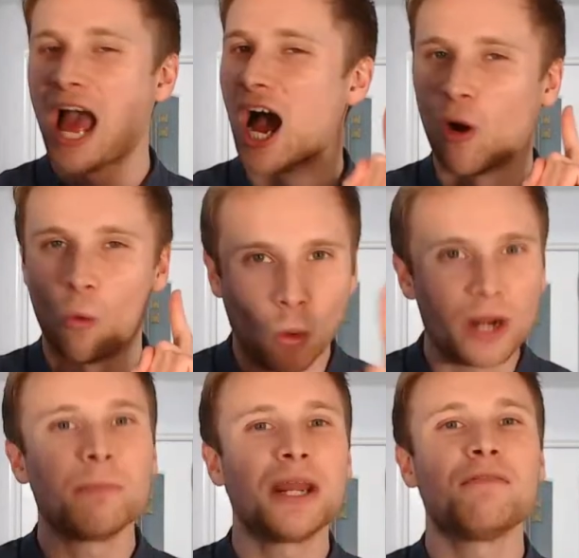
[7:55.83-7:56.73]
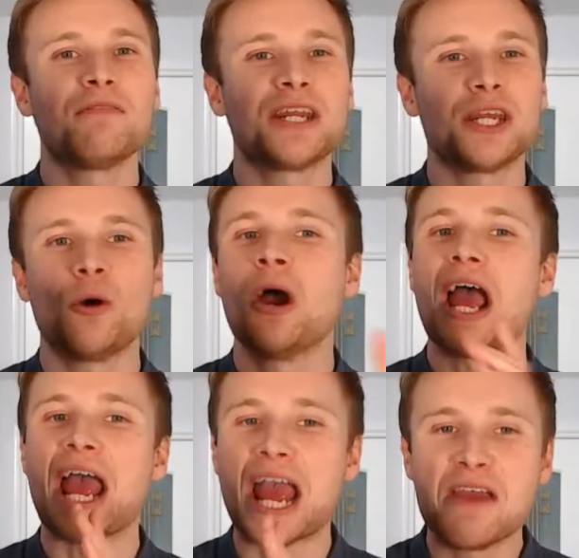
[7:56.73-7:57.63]
A 1-minute video
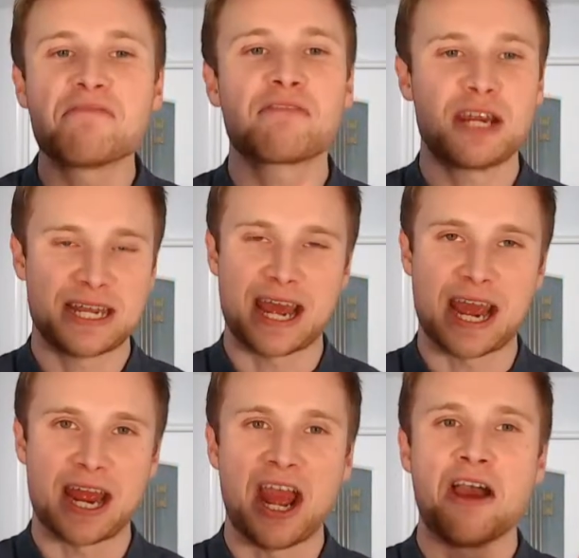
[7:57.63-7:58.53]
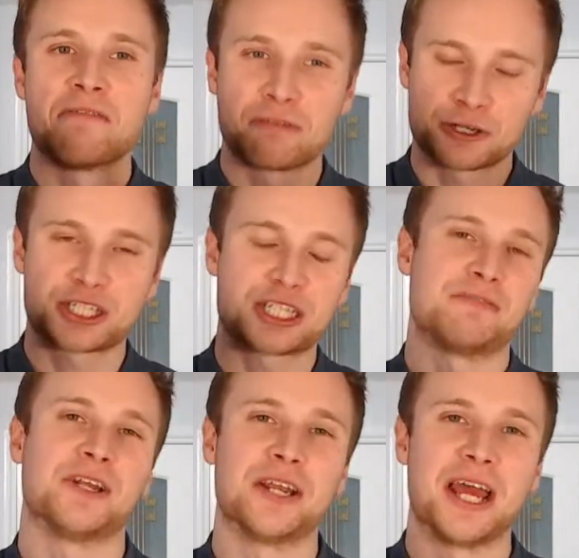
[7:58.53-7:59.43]
every day for
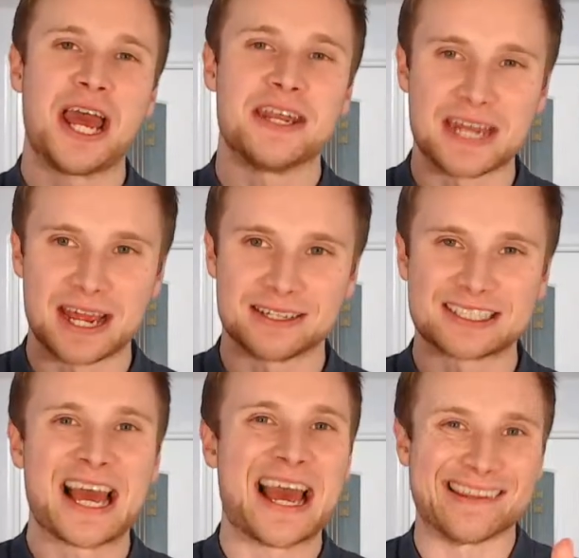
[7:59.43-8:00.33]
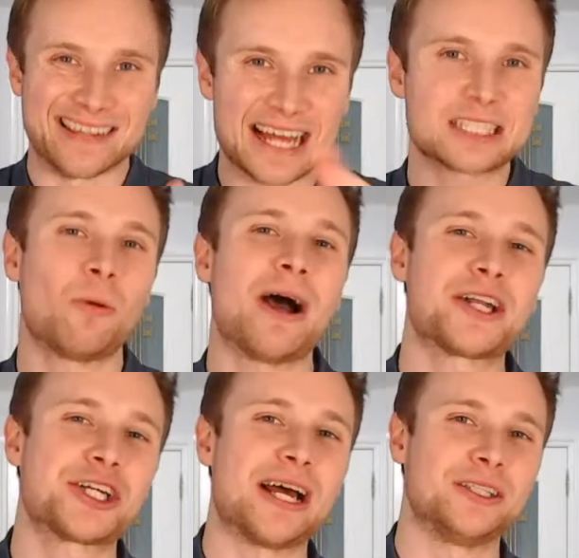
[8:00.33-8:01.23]
7 days. That's what I
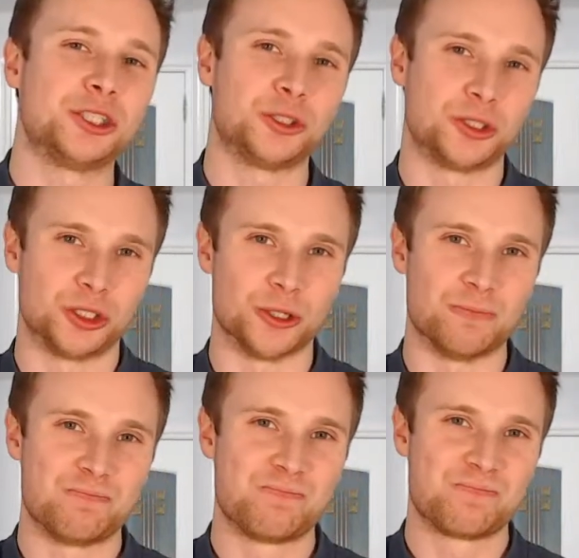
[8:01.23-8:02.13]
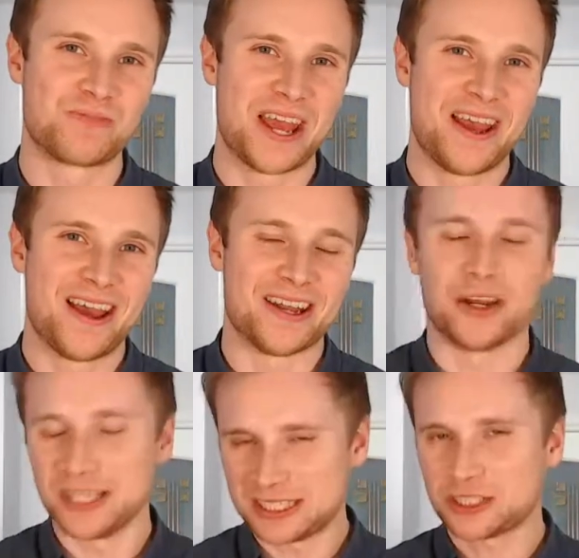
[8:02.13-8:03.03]
challenge you to do. Now,
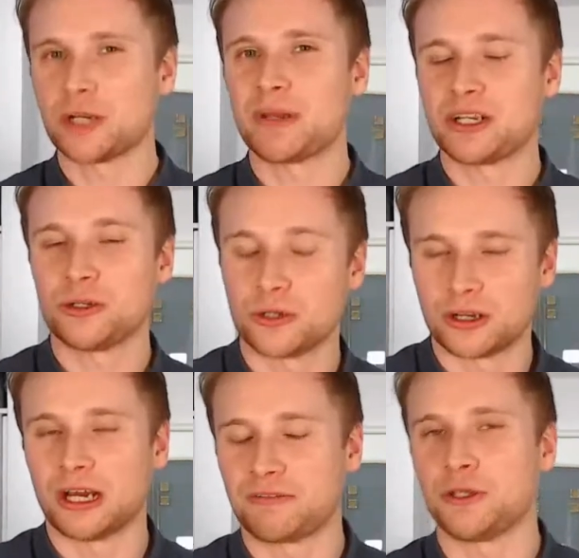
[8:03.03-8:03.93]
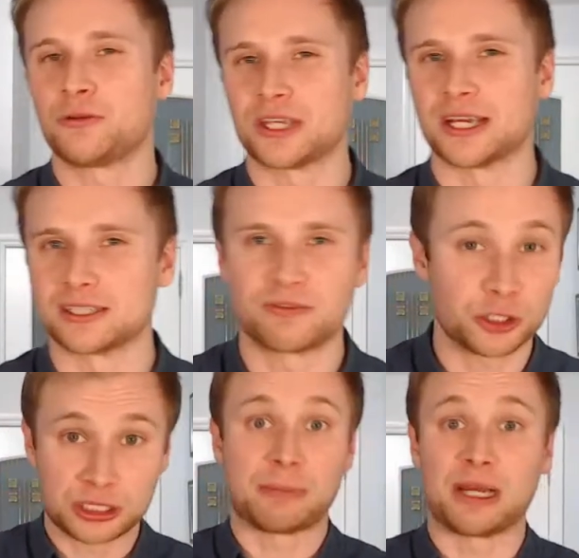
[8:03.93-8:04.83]
this is going to do a few things.
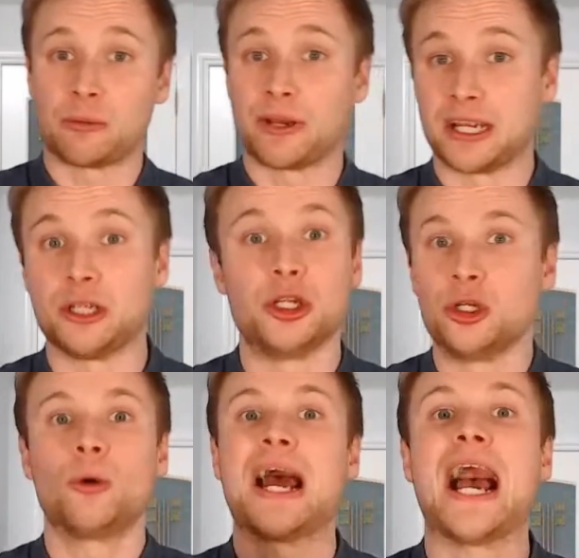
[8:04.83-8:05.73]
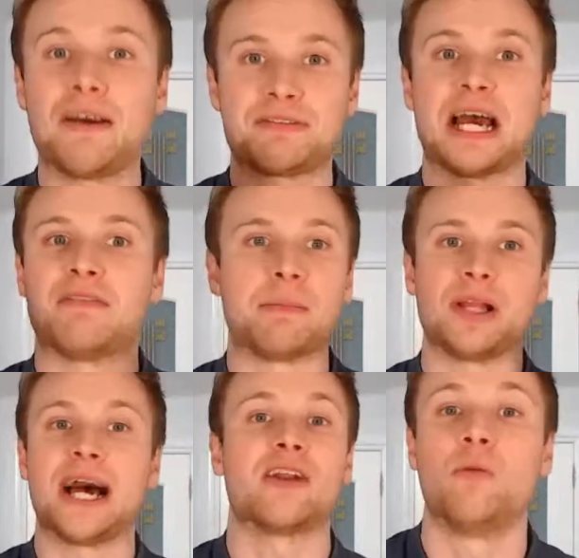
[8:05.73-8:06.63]
Firstly, by the way, you don't have to have a
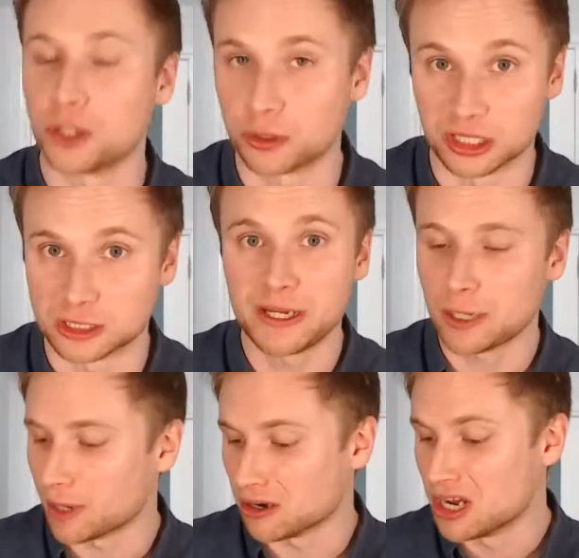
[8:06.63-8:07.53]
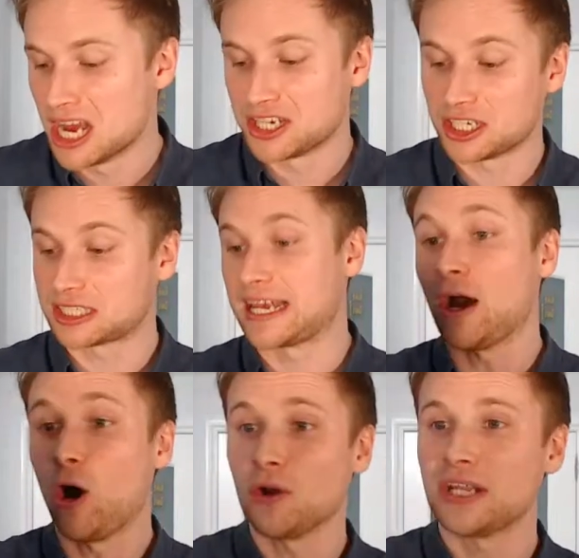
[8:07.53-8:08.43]
plan of what you're going to speak about. Just get
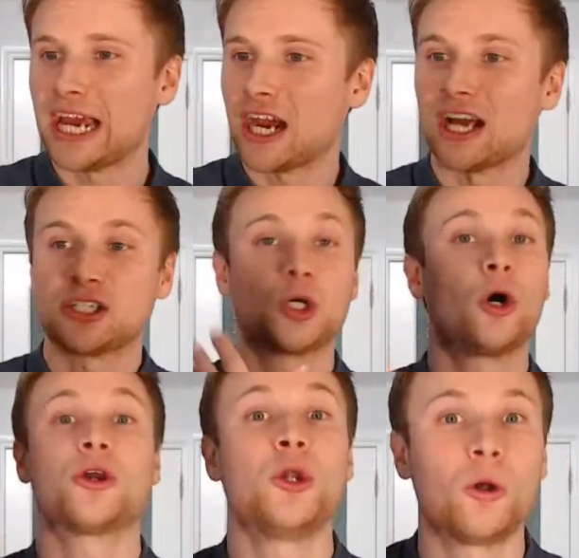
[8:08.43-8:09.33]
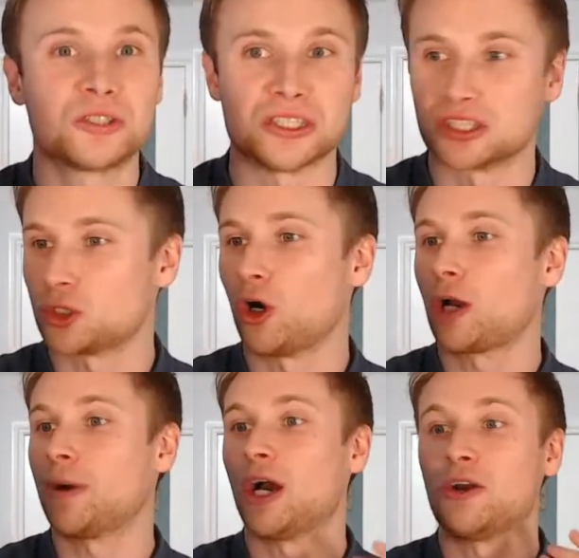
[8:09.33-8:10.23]
on there and talk nonsense. Talk
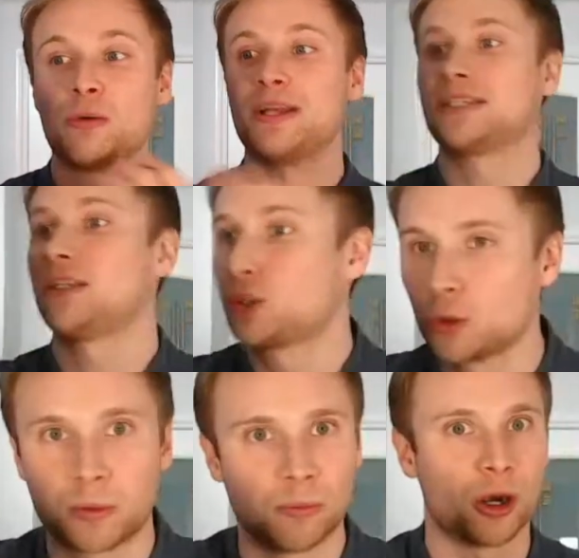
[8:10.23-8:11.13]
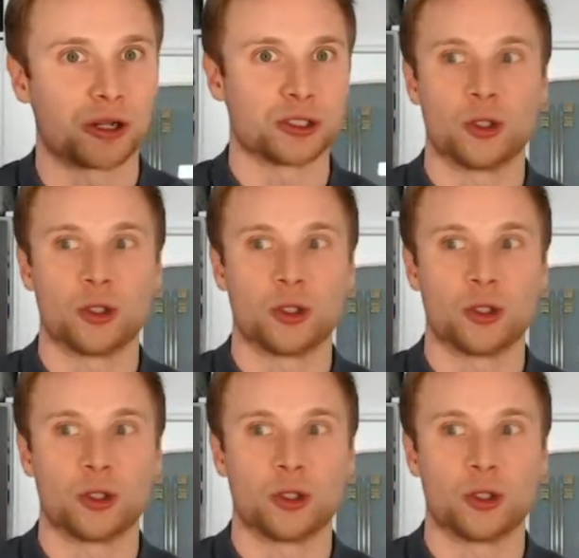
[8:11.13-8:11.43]
about how you went to the supermarket.